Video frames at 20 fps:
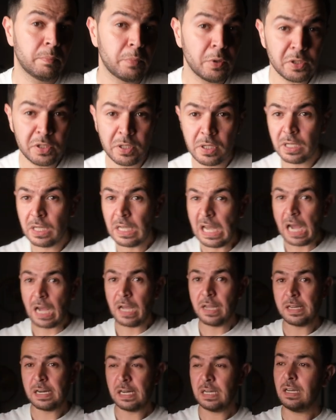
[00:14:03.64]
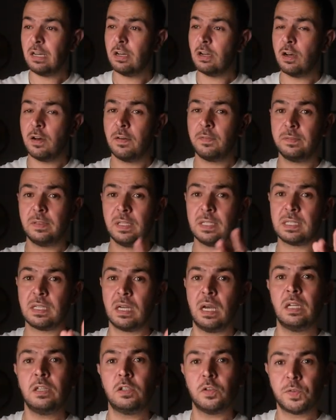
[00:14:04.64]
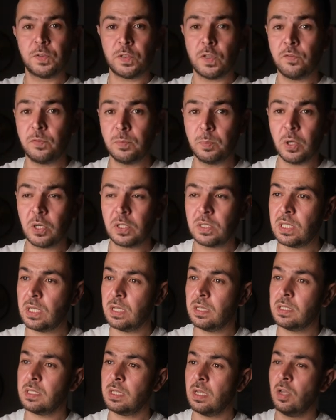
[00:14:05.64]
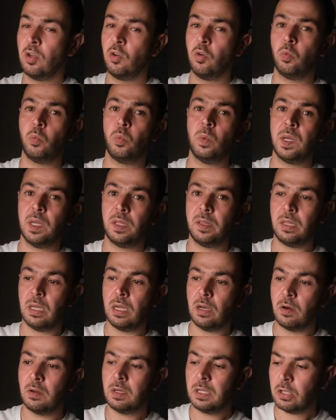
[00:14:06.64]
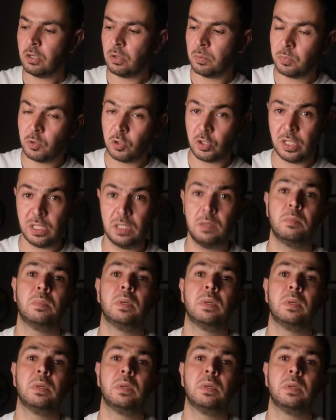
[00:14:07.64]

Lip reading: Personally, I really love this kind of soft boxes with a honeycomb grid,